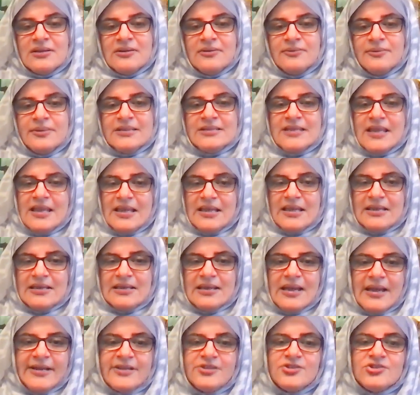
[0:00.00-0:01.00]
We take
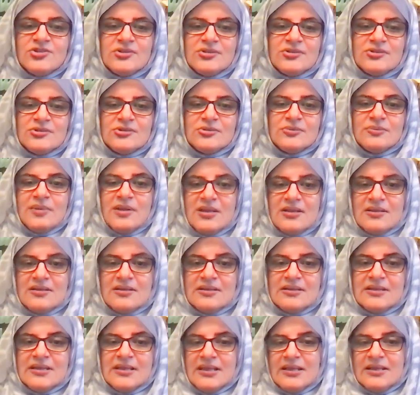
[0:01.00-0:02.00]
action to meet
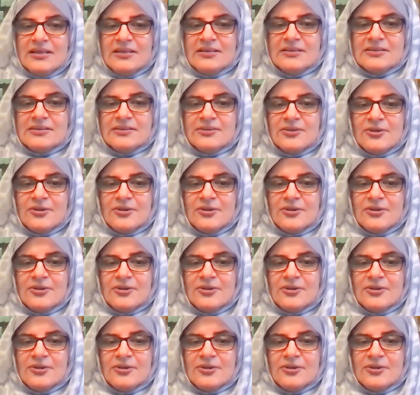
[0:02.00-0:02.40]
the need